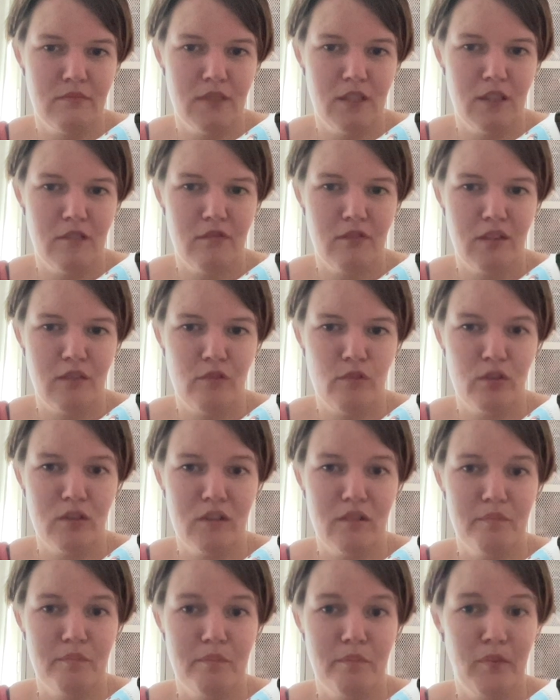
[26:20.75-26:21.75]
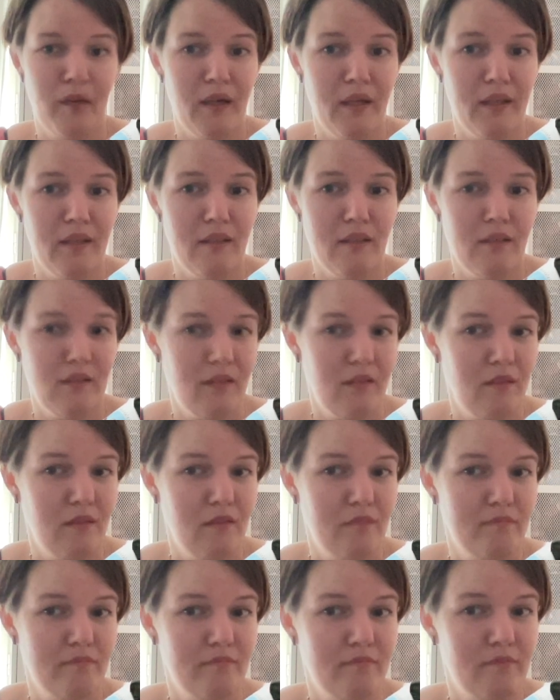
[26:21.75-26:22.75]
if I would buy
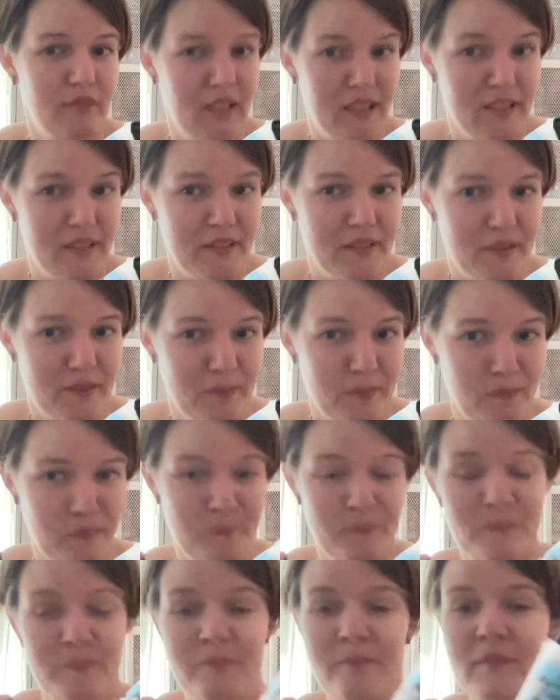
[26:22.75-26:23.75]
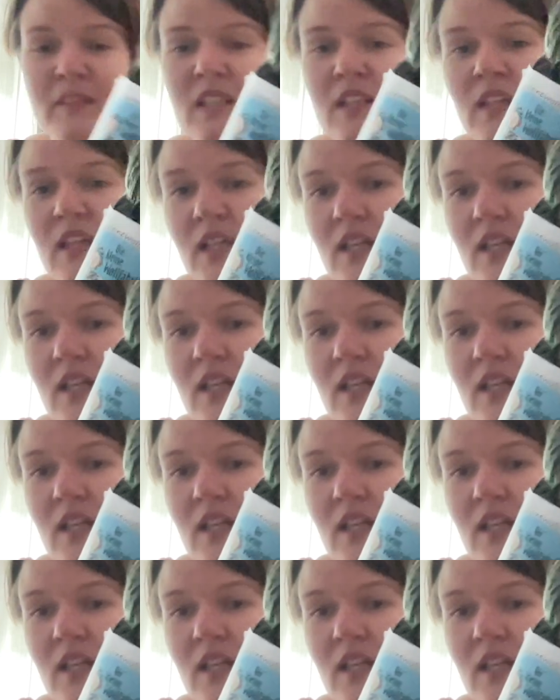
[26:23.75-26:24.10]
less.